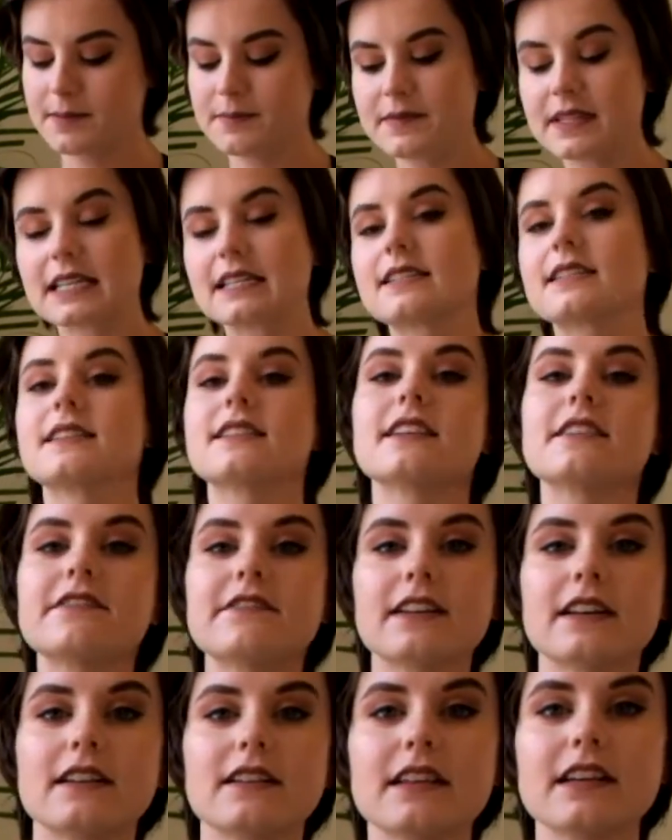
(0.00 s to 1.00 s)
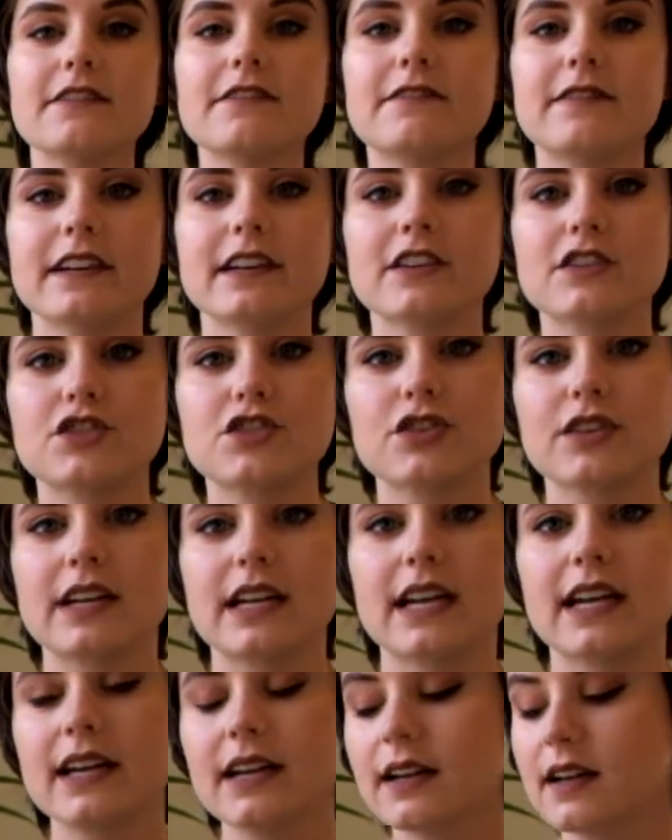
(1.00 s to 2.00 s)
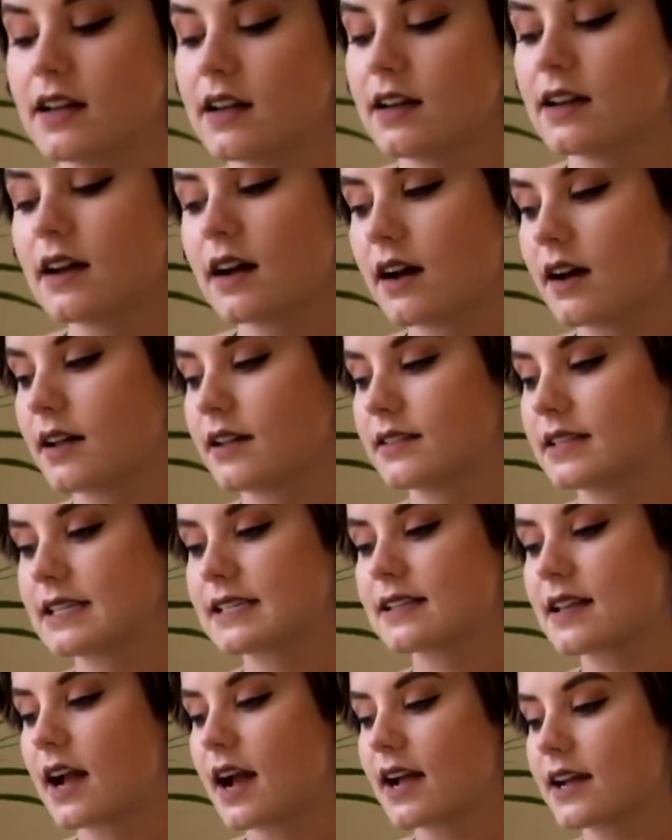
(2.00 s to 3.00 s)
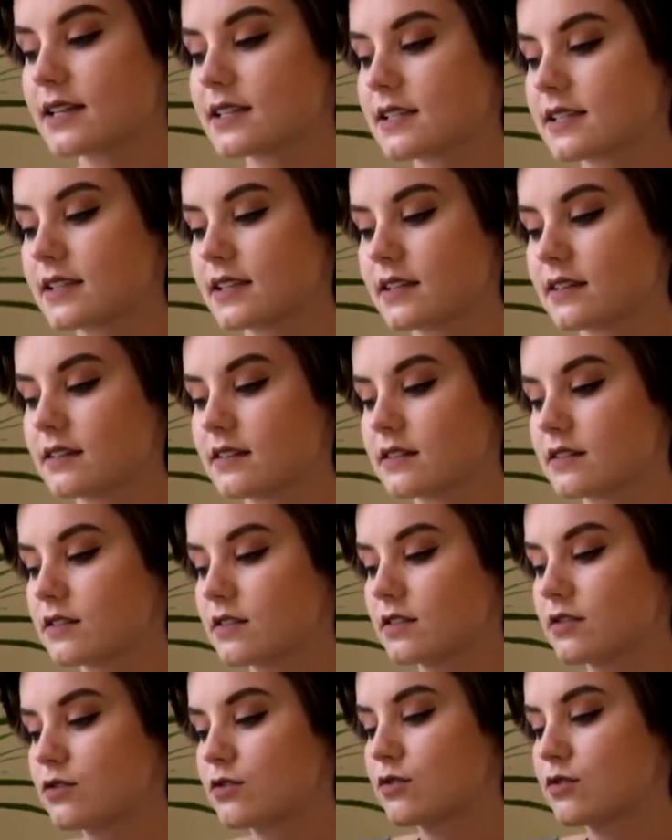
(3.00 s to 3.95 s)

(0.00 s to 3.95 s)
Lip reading: This is a fiddly fig tree. These guys can